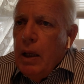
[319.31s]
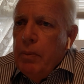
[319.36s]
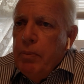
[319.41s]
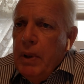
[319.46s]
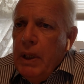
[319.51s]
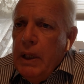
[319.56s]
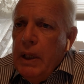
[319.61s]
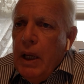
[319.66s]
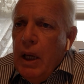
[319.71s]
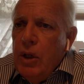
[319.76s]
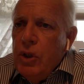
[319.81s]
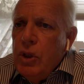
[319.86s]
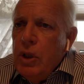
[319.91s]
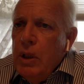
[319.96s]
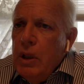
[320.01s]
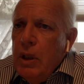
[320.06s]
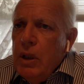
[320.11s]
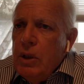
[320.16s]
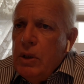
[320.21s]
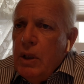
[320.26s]

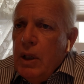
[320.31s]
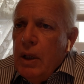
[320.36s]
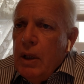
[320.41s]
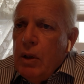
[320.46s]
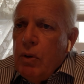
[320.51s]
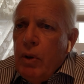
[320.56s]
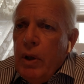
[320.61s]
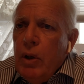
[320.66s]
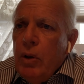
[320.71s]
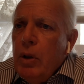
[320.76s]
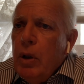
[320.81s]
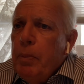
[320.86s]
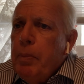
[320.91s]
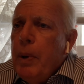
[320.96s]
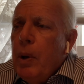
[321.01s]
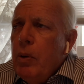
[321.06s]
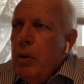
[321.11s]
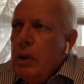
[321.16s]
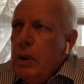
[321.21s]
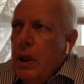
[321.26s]
Mitigation is a critical
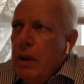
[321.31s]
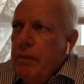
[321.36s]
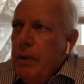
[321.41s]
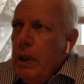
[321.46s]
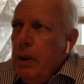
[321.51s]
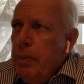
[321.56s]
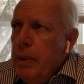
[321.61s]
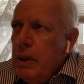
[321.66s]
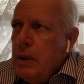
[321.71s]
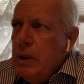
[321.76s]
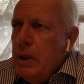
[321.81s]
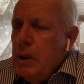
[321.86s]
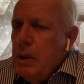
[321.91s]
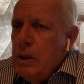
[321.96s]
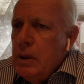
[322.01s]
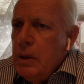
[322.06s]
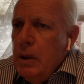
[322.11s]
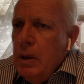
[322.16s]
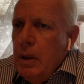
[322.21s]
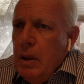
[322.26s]
component of any business,